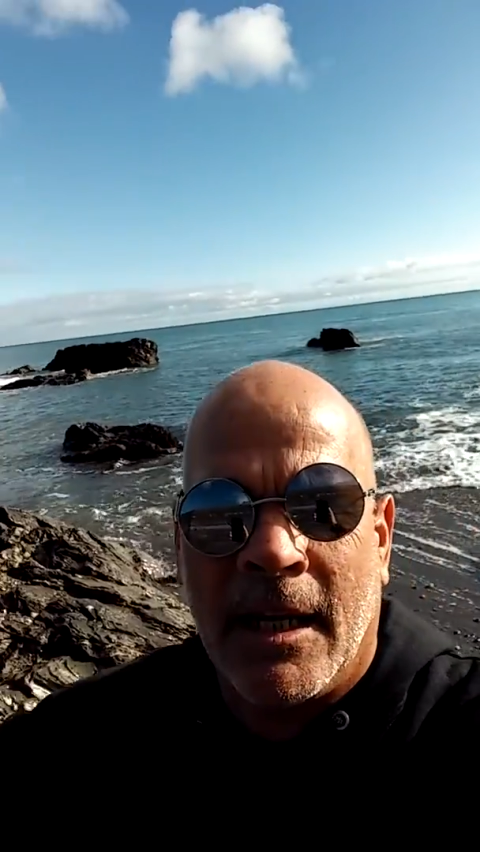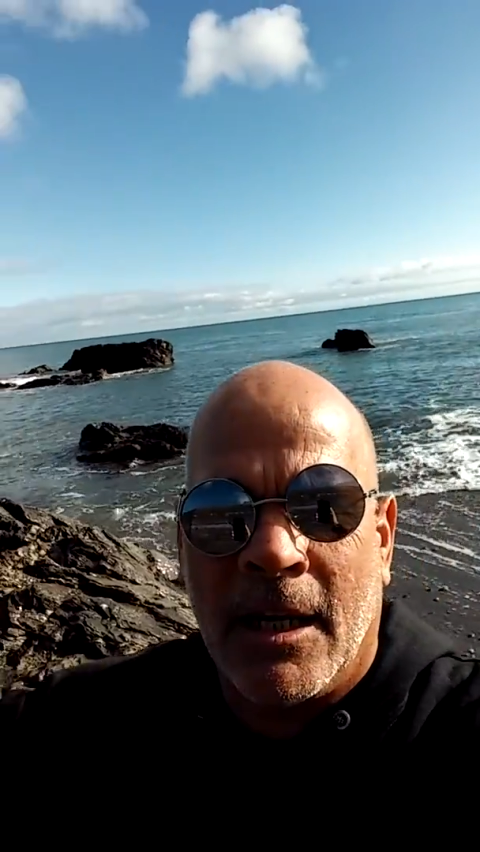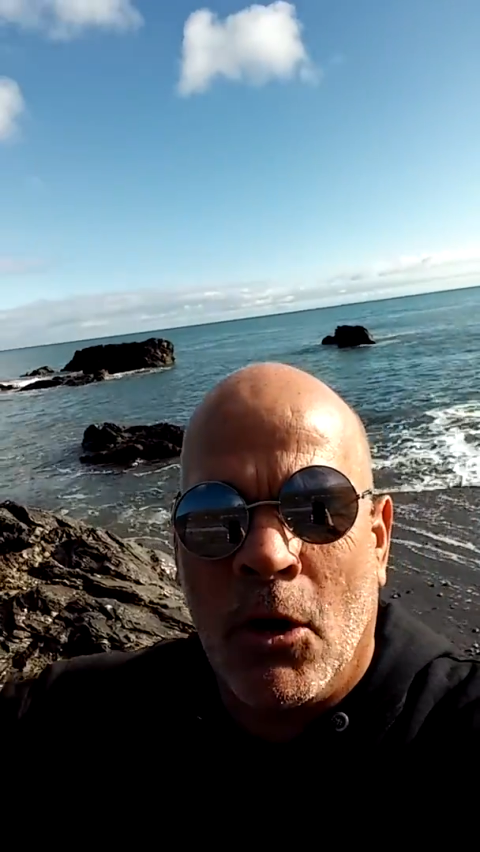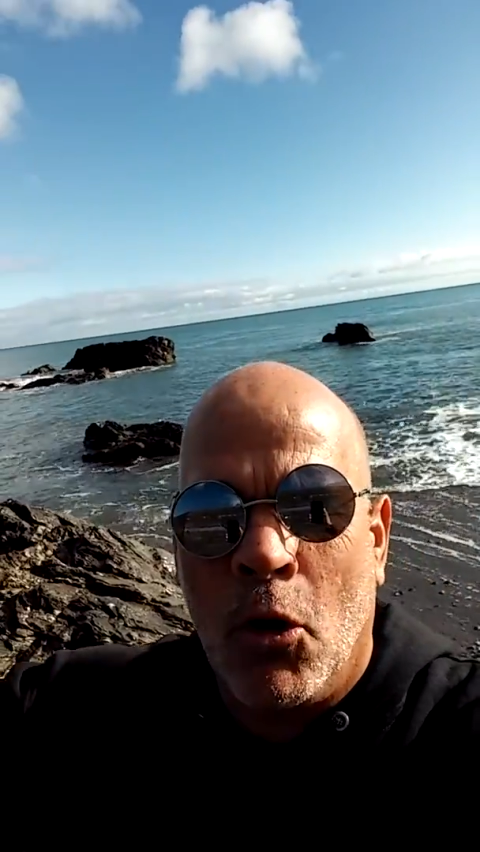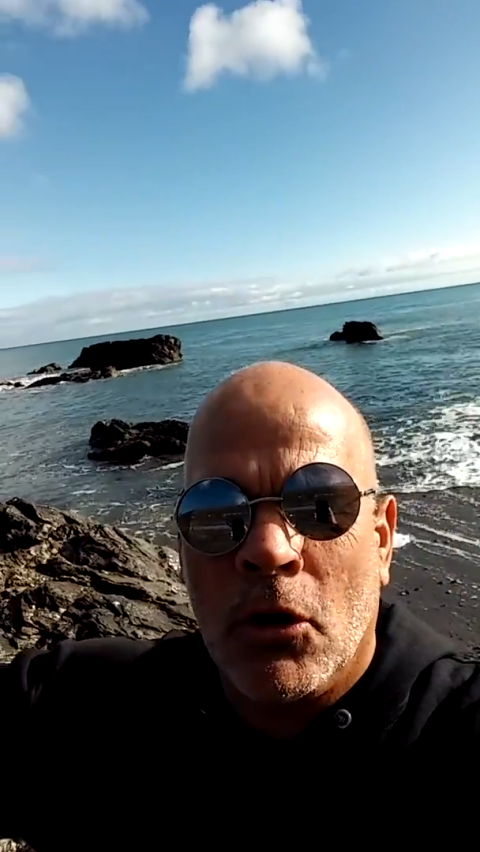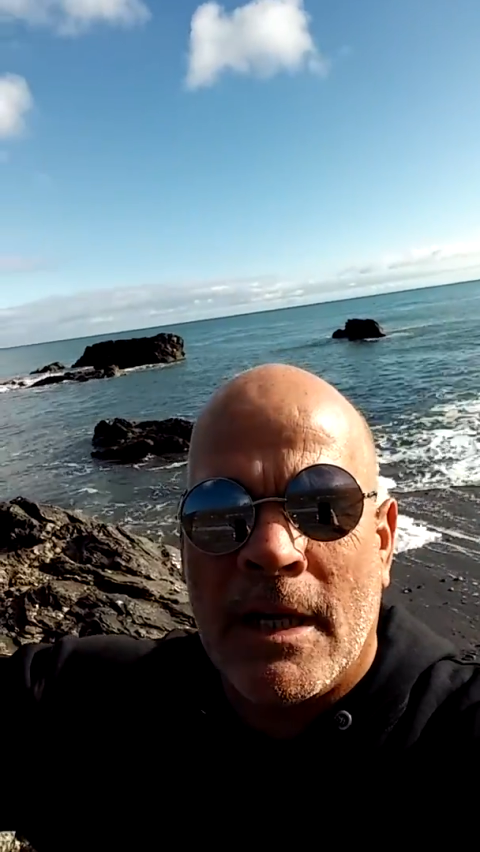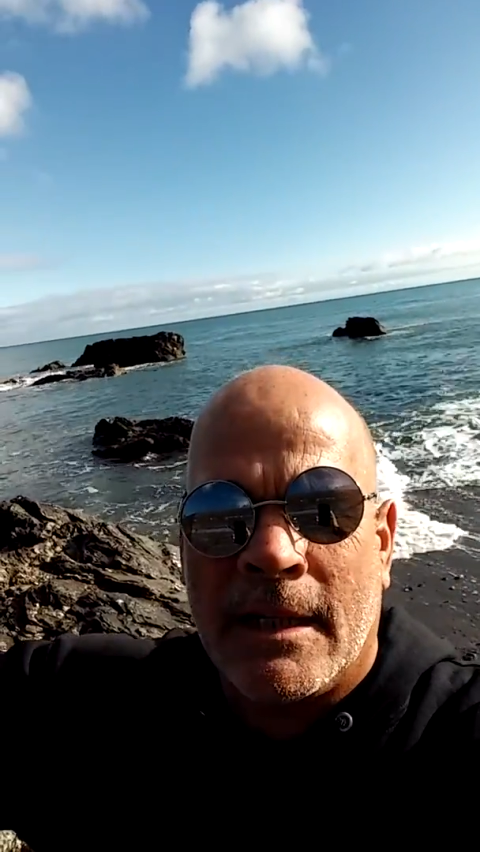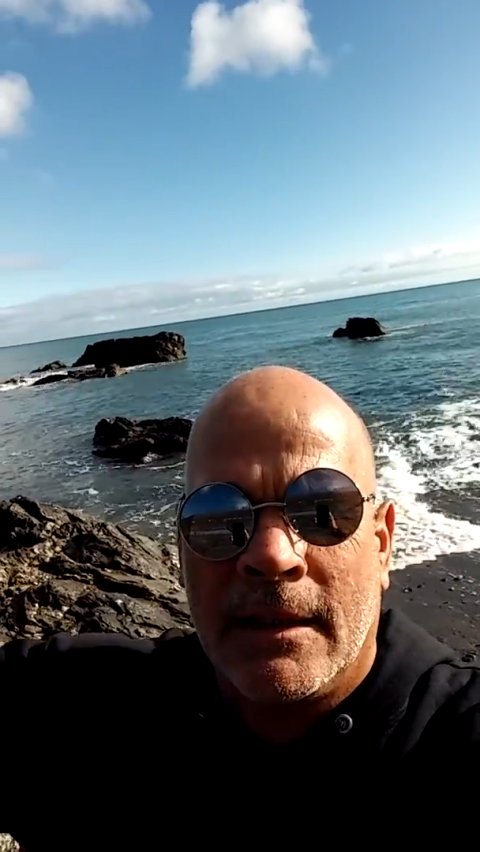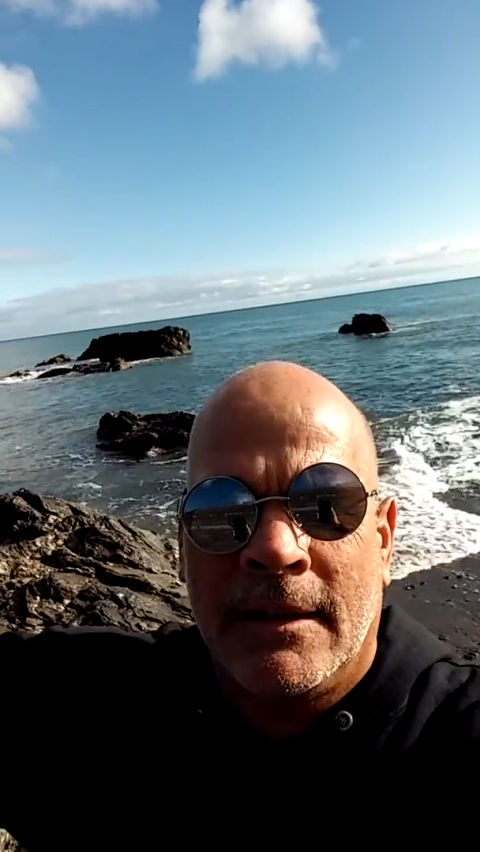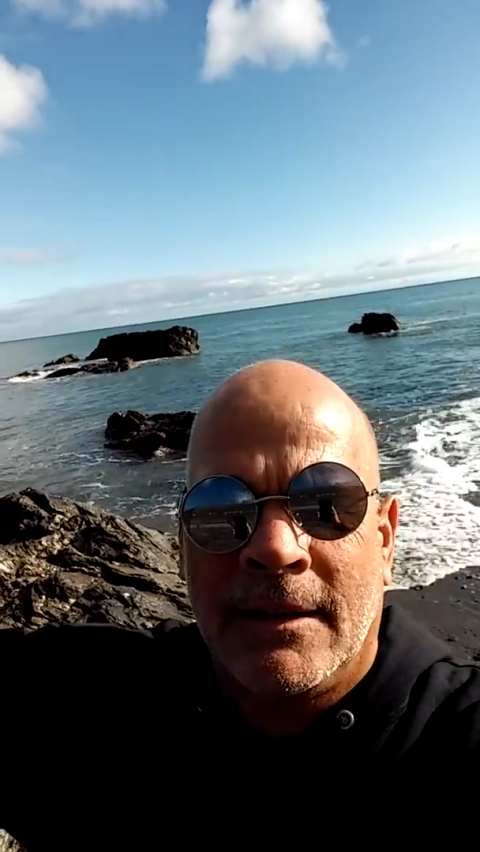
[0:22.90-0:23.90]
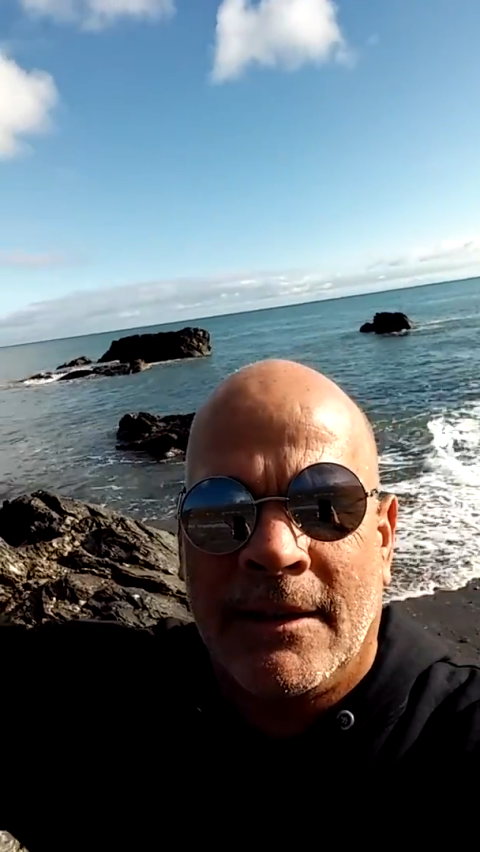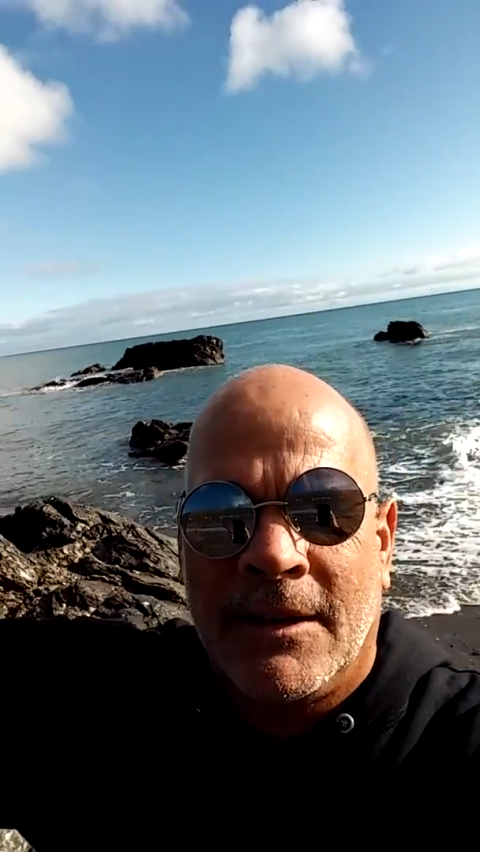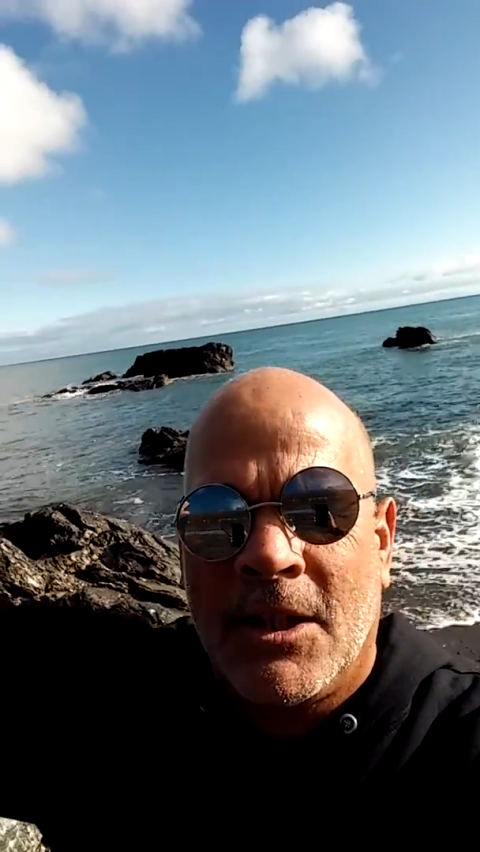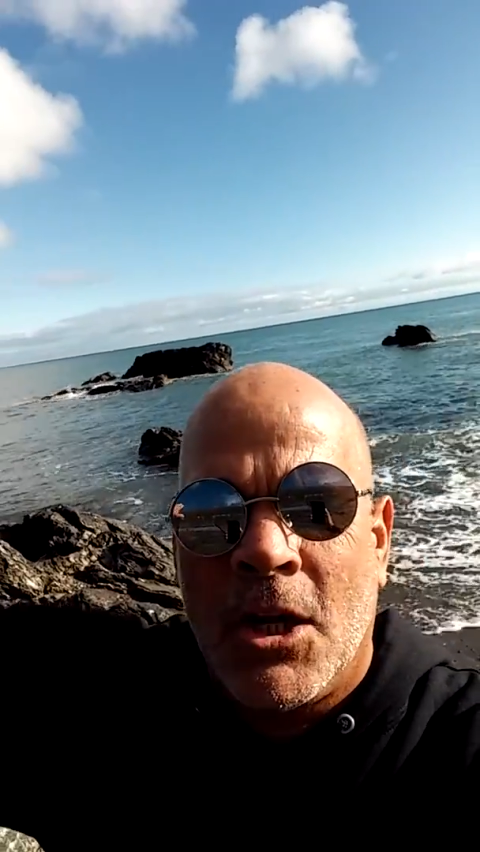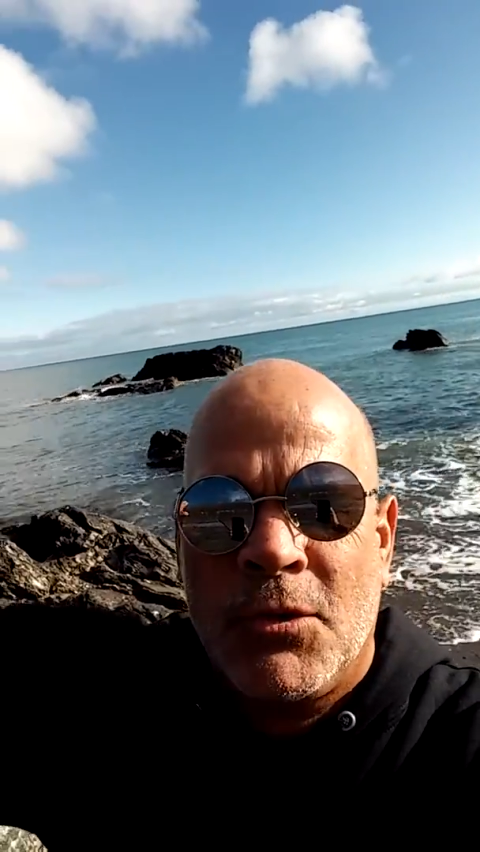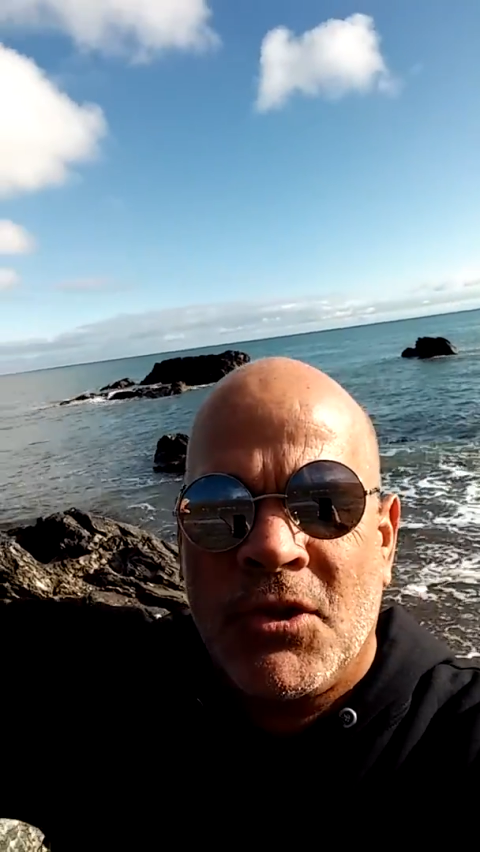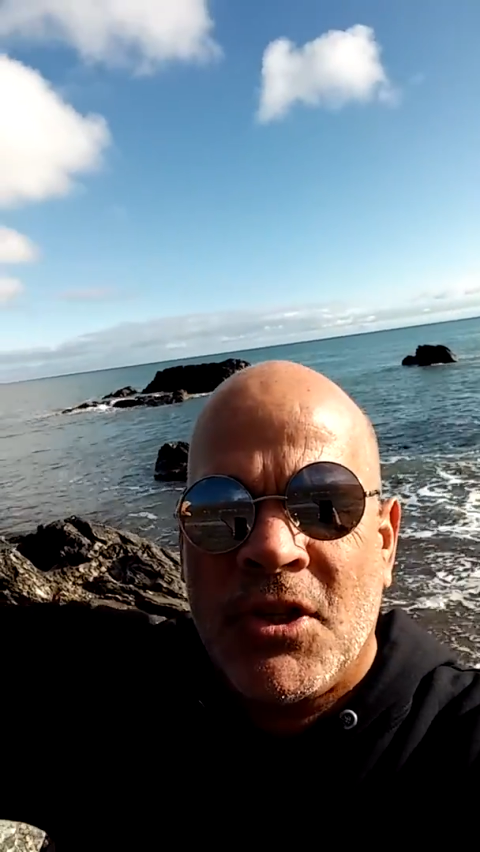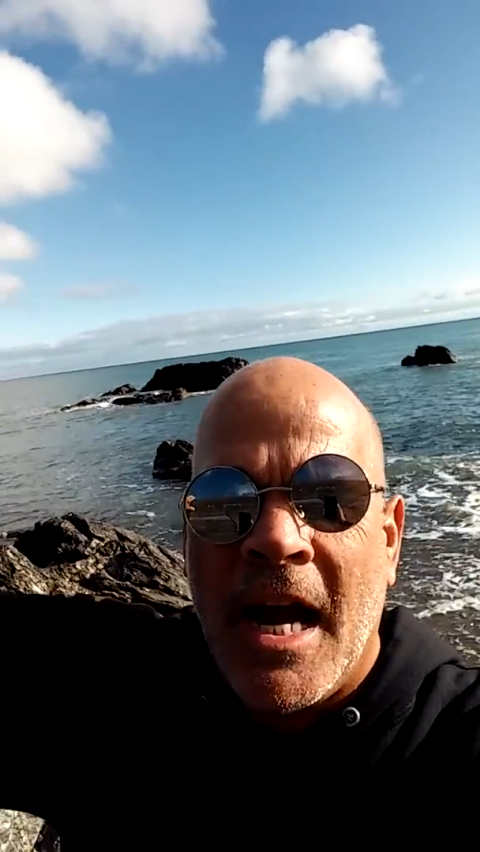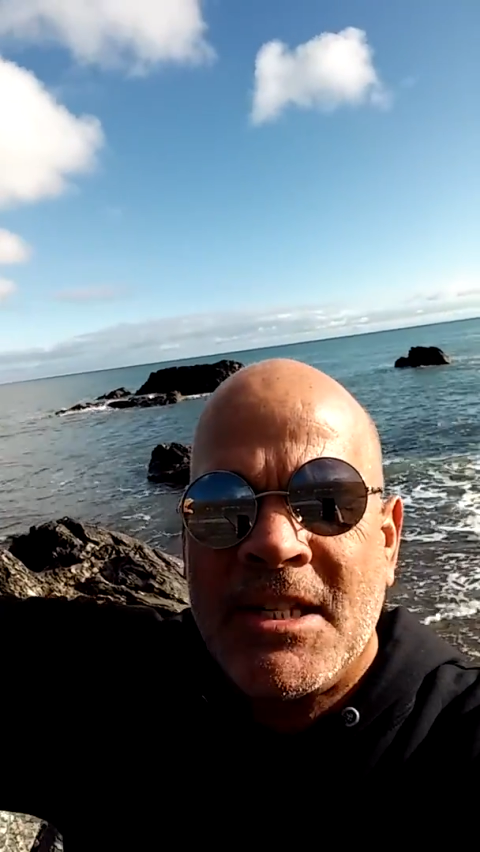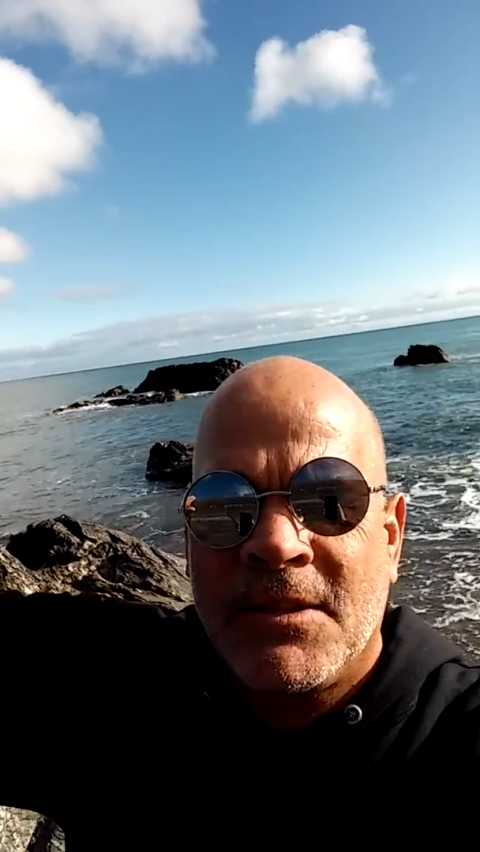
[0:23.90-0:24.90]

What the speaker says: a whole lot of countrysides